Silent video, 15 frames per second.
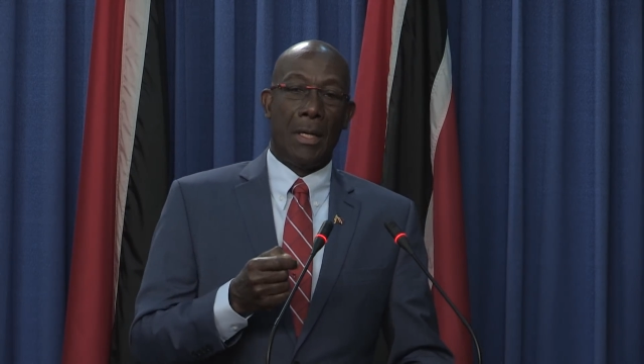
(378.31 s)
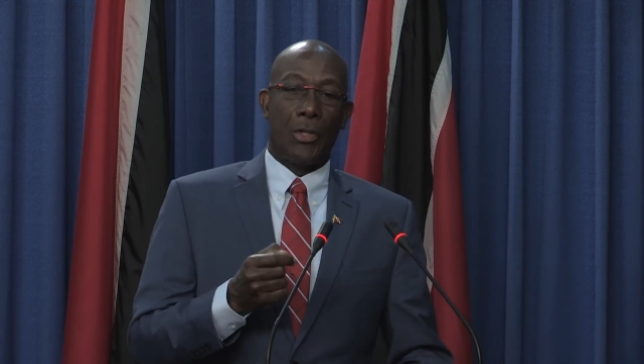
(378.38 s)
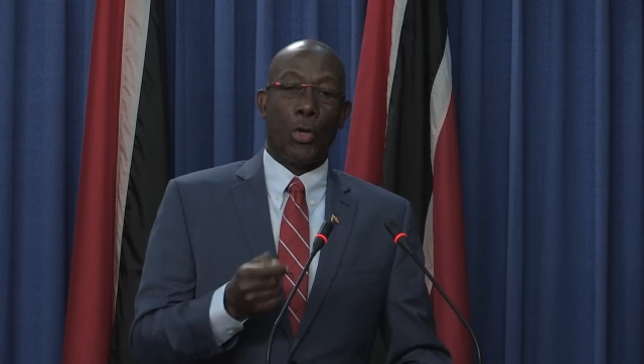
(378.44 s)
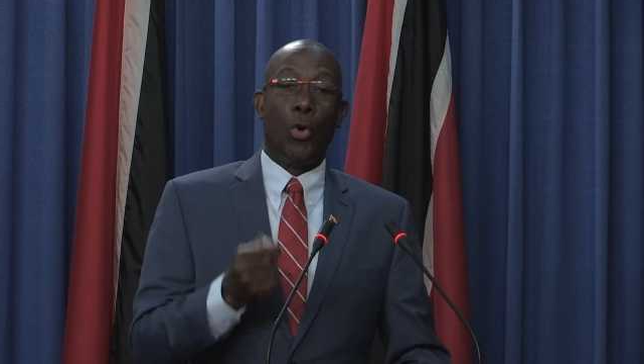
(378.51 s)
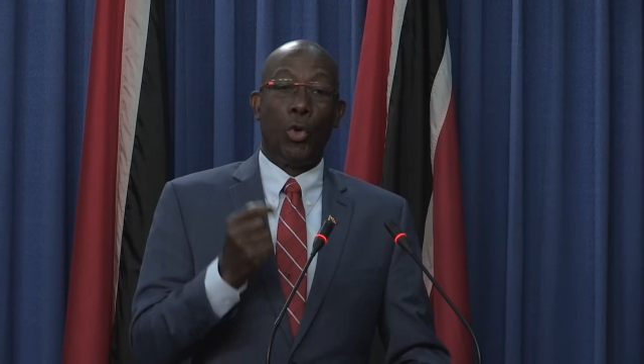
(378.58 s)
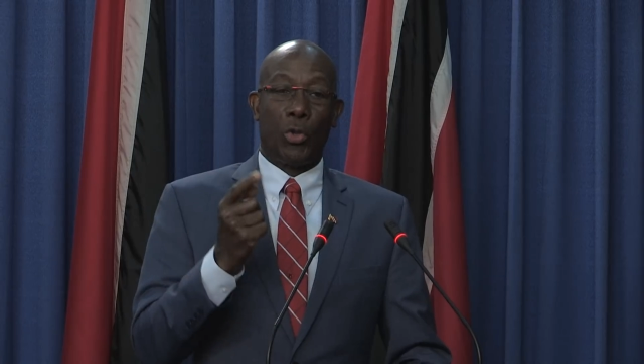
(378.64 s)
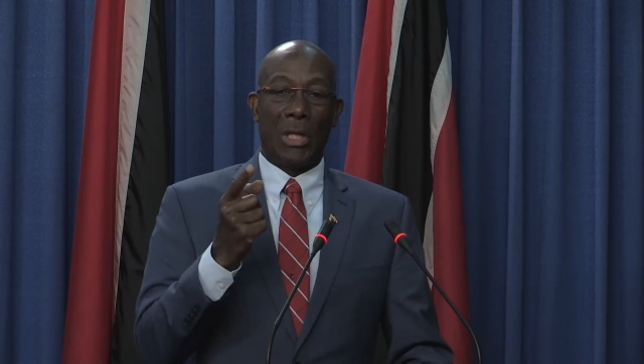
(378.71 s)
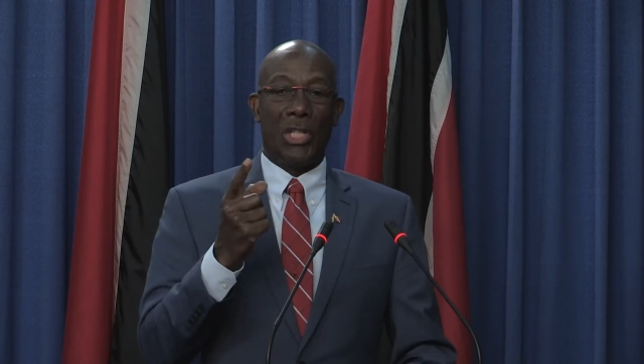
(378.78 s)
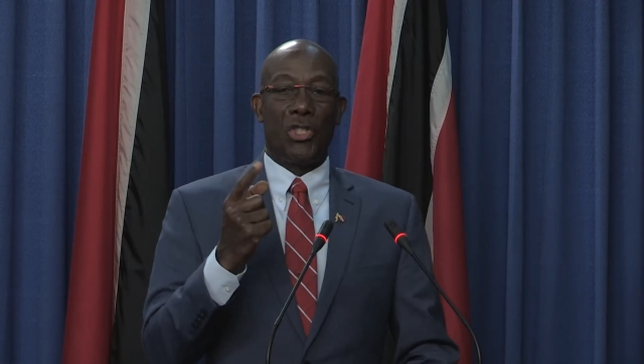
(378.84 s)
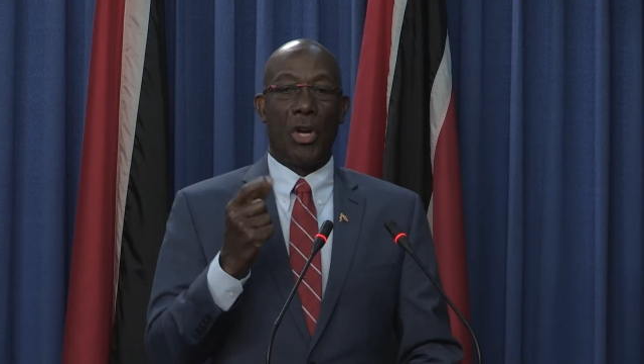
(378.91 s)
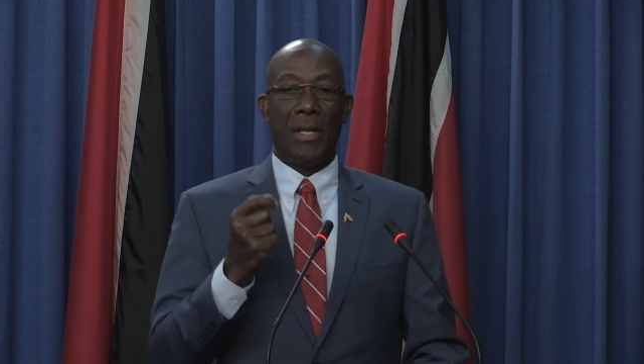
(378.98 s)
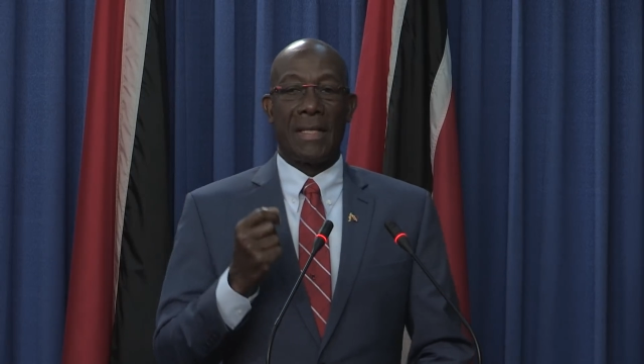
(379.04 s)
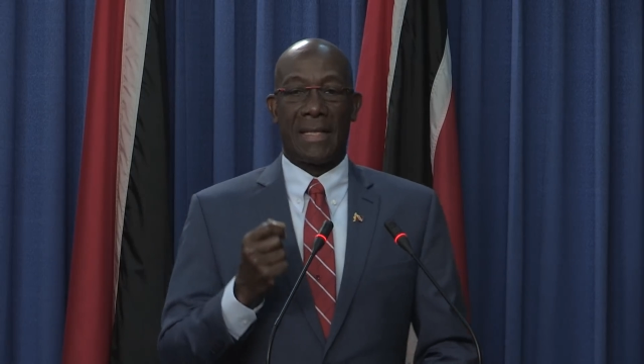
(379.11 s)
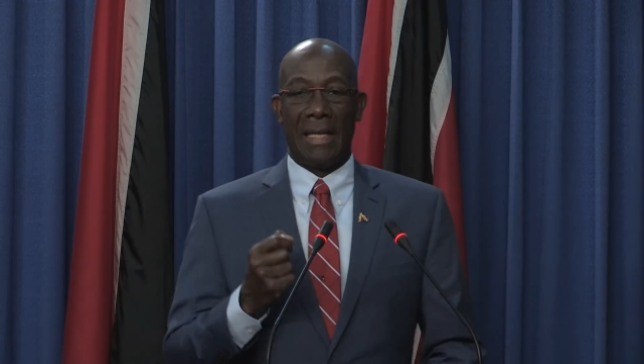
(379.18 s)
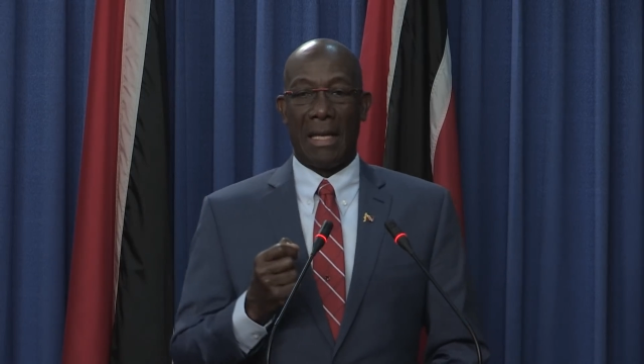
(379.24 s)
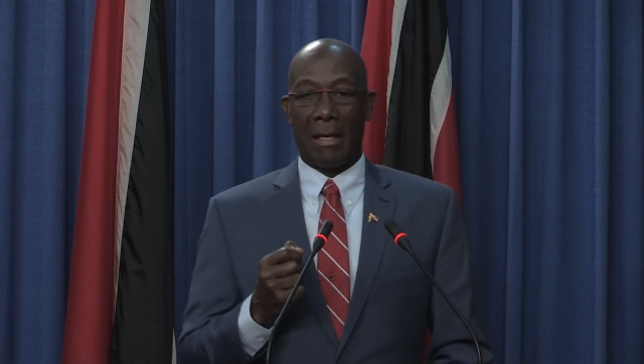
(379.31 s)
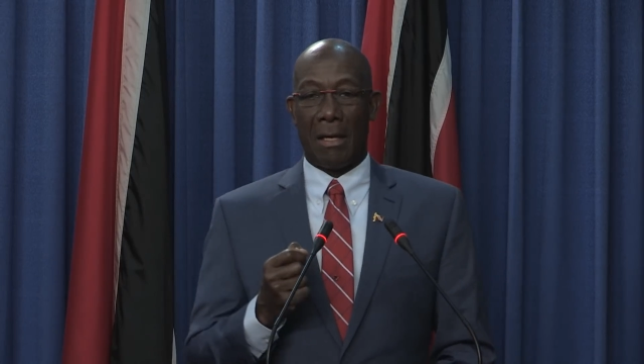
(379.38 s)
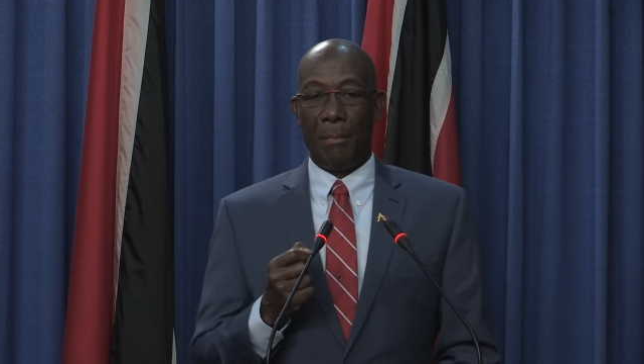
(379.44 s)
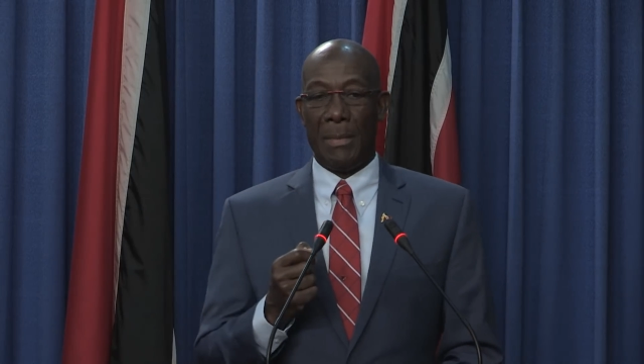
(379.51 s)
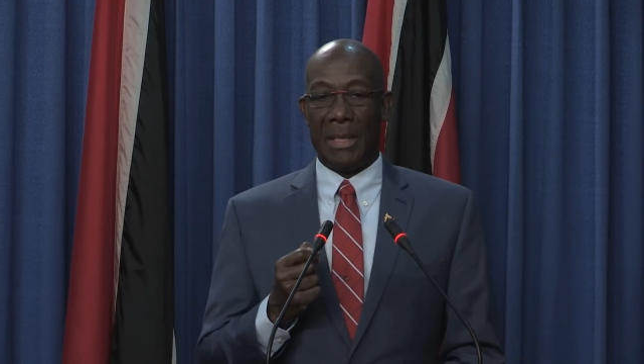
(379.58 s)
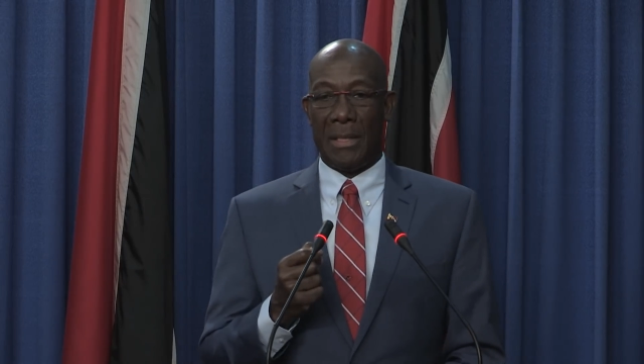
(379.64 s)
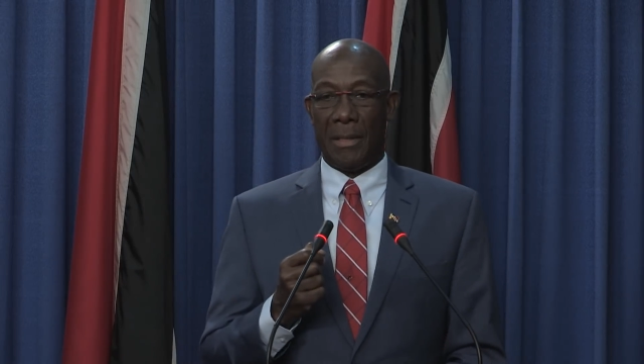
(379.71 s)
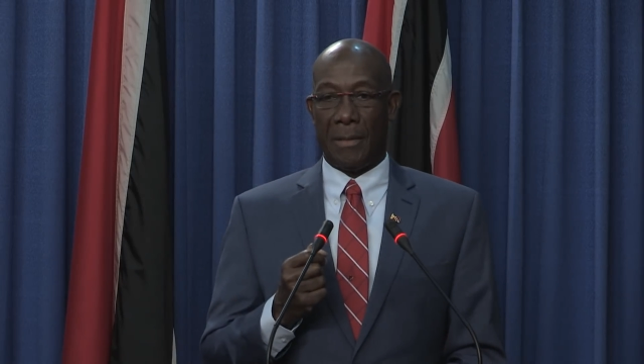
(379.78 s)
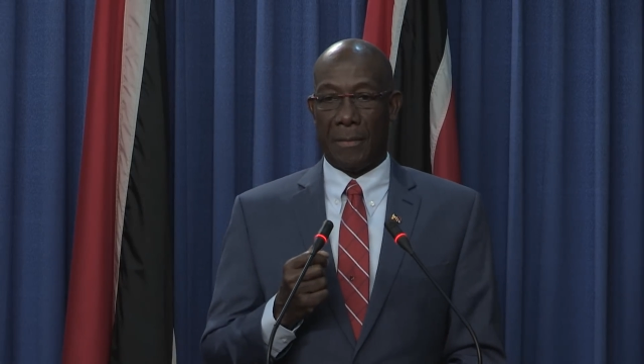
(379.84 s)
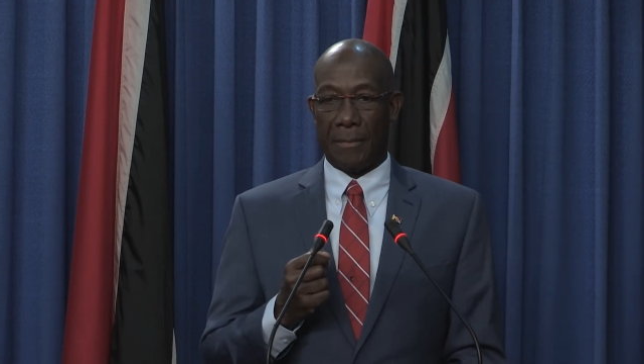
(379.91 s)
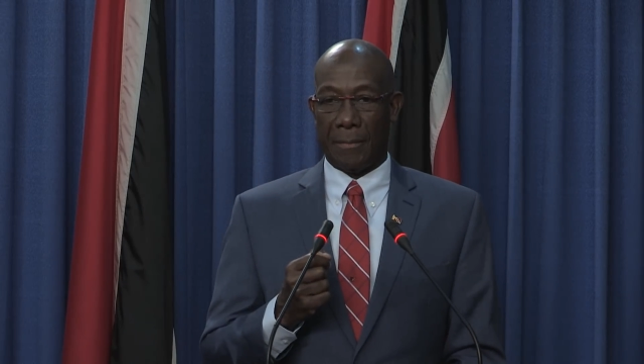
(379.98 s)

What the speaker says: to go to a joint select committee.